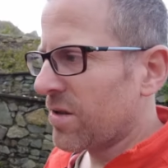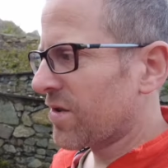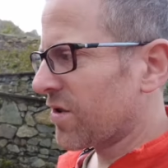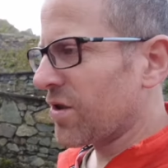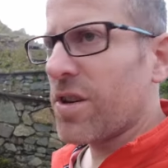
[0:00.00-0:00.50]

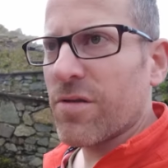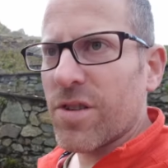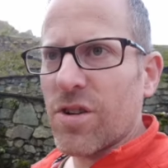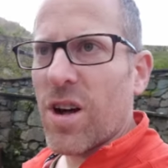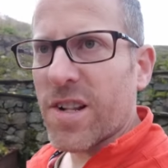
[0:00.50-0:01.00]
So you'd hear the
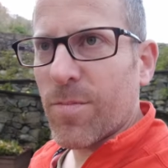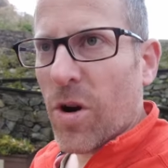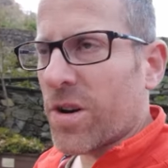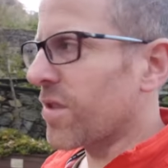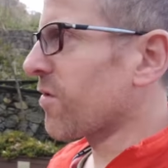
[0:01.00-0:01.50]
dogs
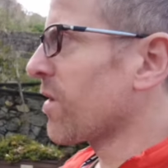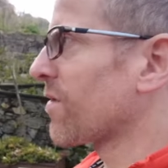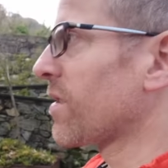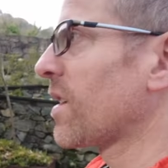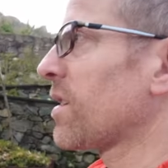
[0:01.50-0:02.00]
barking throughout
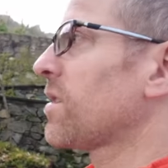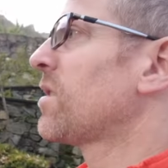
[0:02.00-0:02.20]
the night.